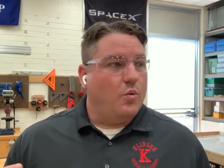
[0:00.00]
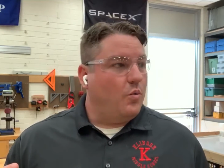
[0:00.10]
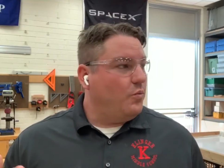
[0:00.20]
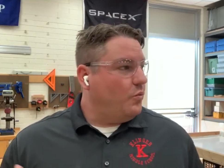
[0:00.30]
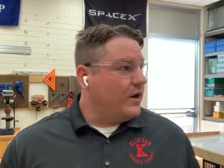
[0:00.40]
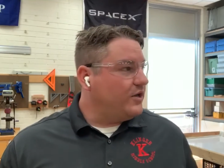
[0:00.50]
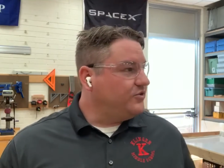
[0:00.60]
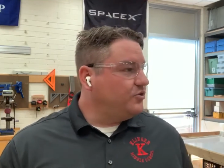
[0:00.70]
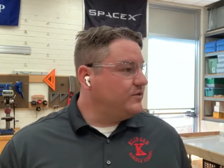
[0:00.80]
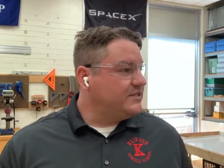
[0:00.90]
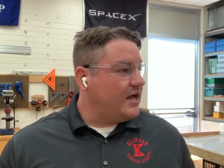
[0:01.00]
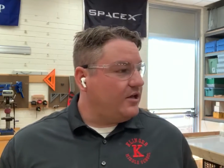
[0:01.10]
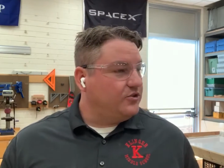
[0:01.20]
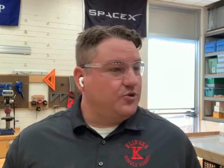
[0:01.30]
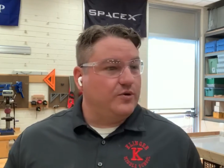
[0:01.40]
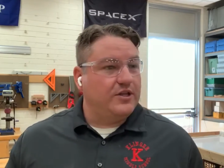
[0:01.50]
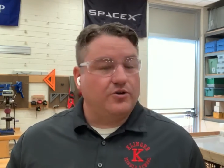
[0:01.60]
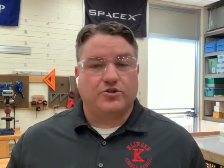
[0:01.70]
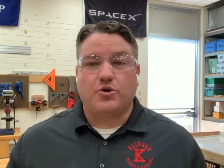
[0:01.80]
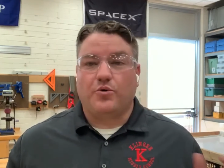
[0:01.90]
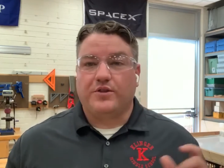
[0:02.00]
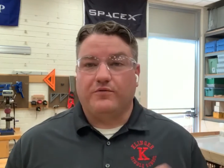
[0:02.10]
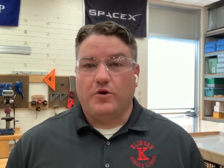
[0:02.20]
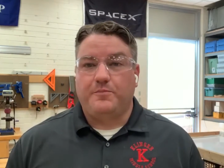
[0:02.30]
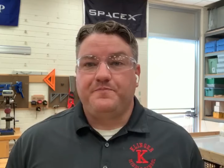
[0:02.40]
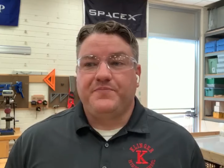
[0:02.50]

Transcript: what I'll do is I'll do a little tour of the room.